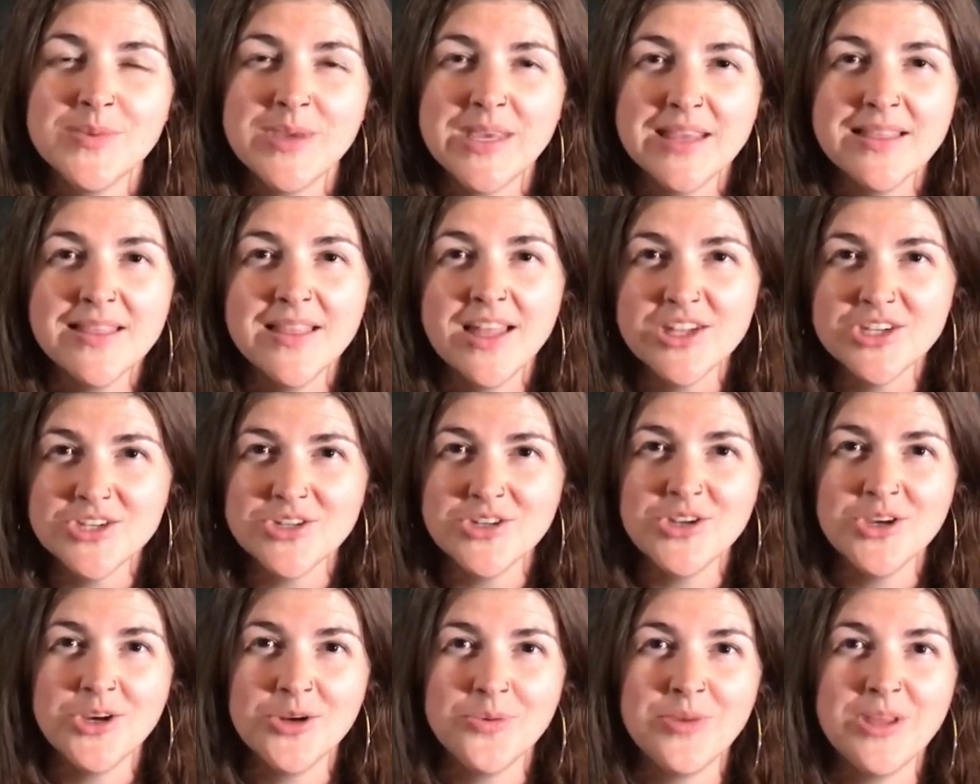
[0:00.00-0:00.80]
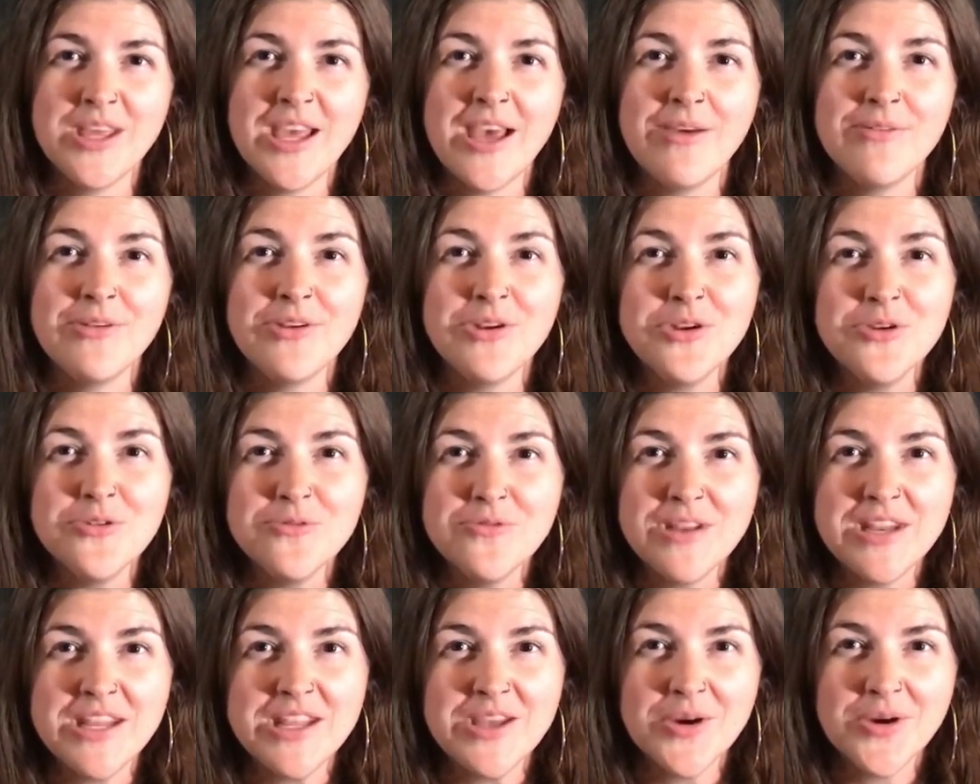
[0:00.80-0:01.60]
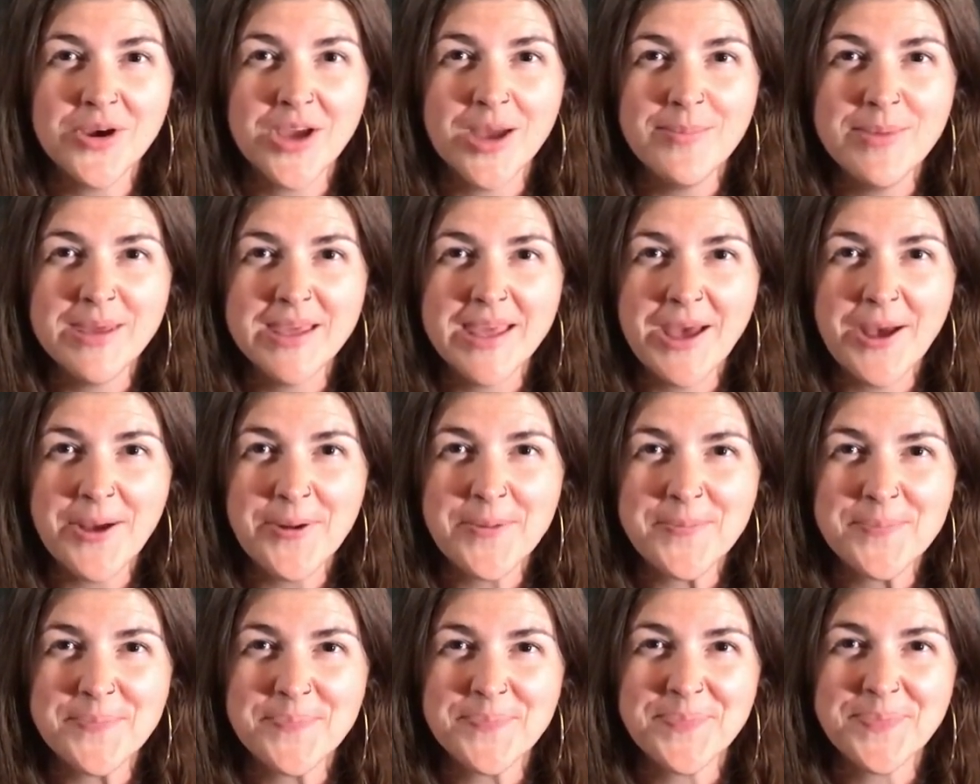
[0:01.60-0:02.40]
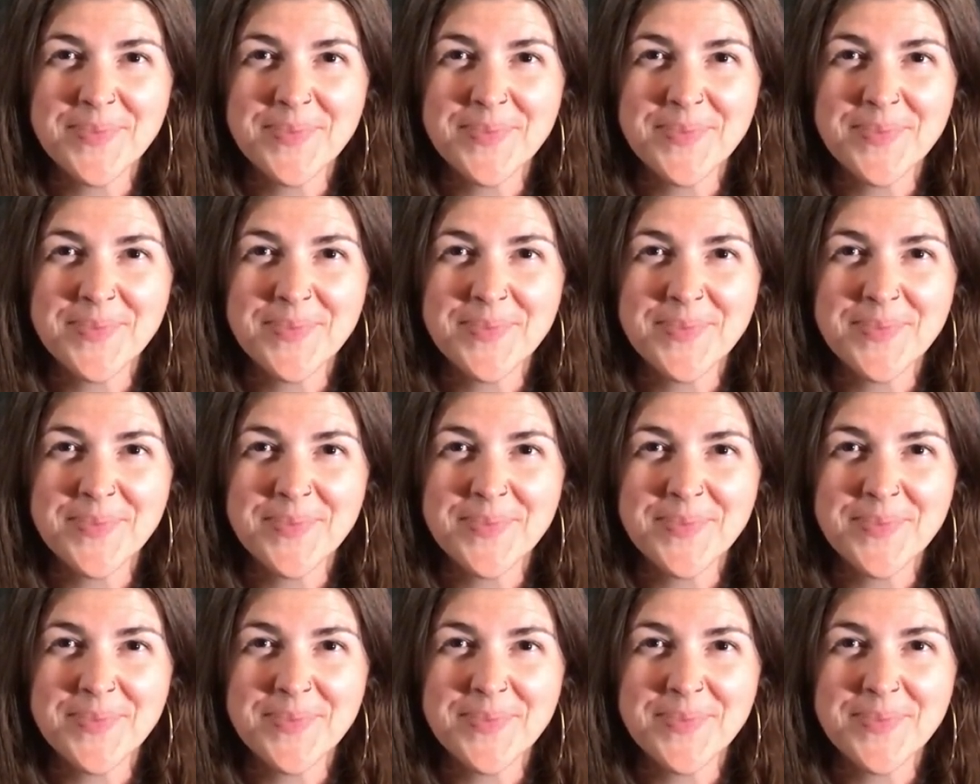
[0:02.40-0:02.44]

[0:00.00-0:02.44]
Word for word: we can let you know when we have a new video coming out.